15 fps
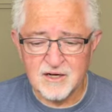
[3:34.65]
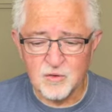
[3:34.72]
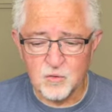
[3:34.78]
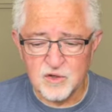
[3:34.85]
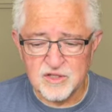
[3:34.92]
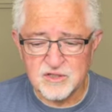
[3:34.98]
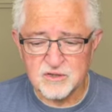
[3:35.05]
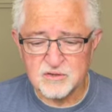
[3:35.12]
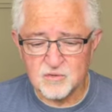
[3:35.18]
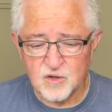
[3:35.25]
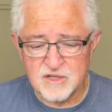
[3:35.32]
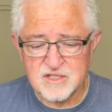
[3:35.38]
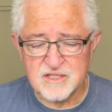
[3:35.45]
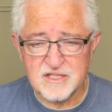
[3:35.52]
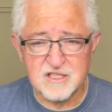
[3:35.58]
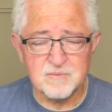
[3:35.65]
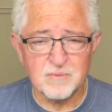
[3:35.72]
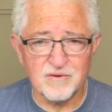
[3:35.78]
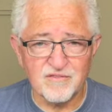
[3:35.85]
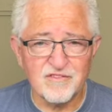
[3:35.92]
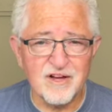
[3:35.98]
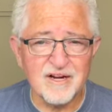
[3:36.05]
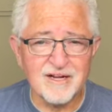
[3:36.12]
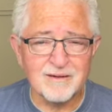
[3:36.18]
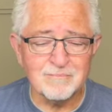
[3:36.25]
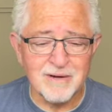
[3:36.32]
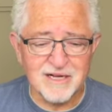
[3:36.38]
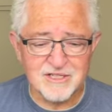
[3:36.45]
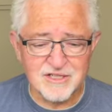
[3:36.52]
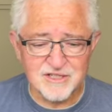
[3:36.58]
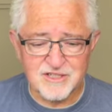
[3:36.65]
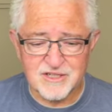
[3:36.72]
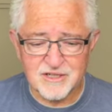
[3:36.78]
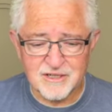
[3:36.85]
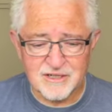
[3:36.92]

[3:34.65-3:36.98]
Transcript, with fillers: which was his prophetic message.